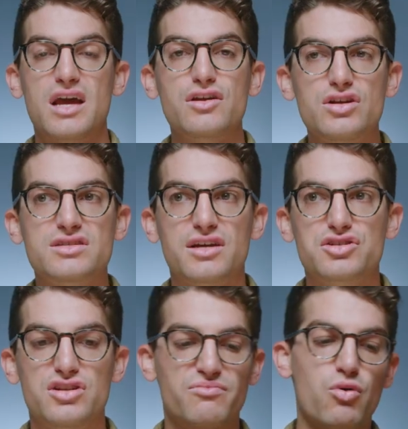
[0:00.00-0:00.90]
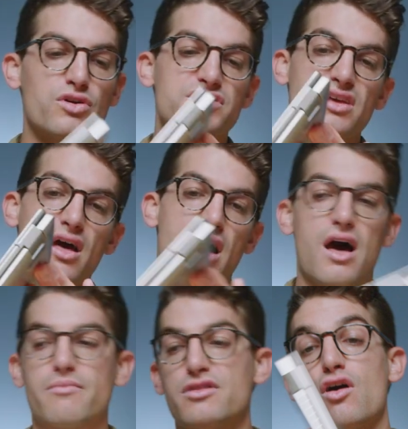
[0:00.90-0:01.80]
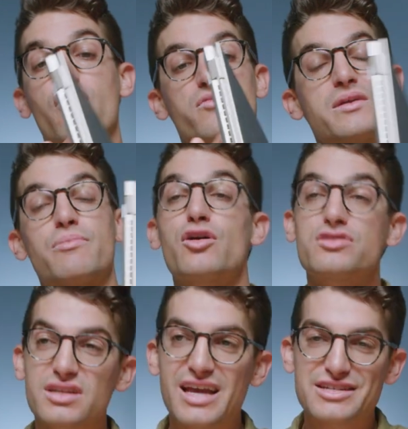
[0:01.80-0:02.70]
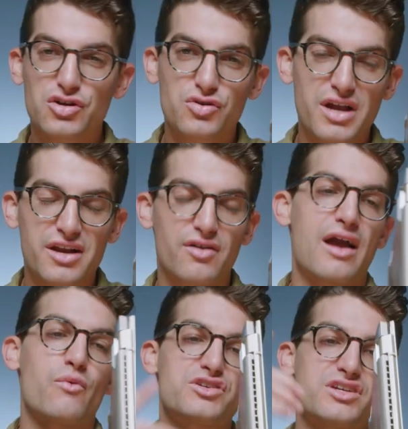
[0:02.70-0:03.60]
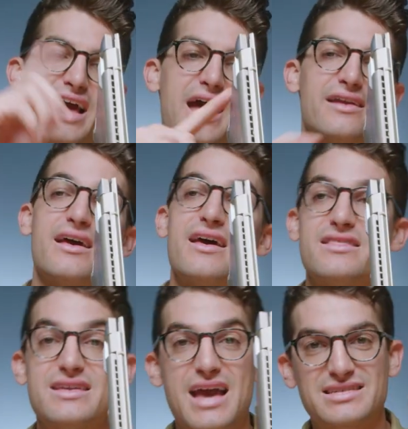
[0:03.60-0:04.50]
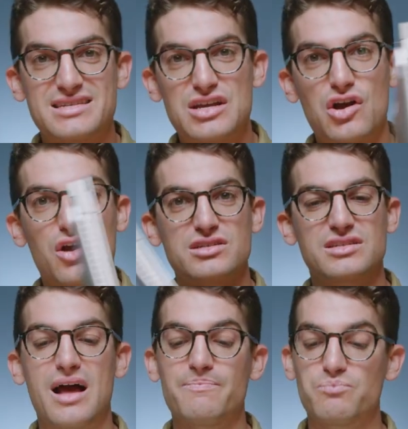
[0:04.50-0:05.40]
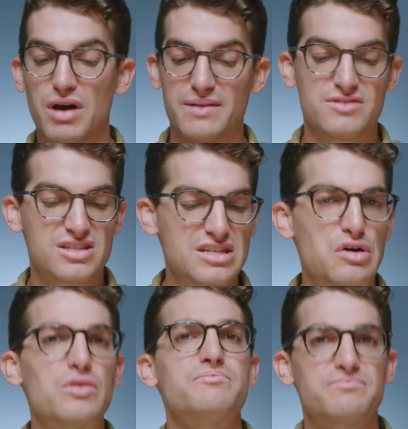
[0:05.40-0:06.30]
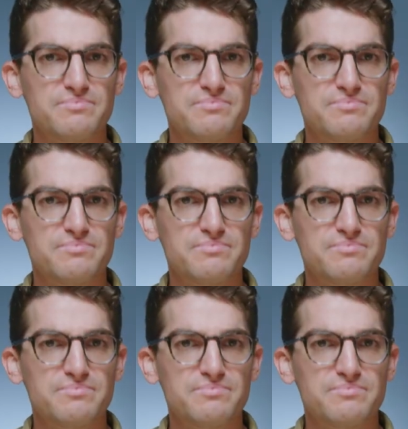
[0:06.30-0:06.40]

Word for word: got a good selection of ports, um, though for me personally as a creator, I wish it had the S D card slot, but still,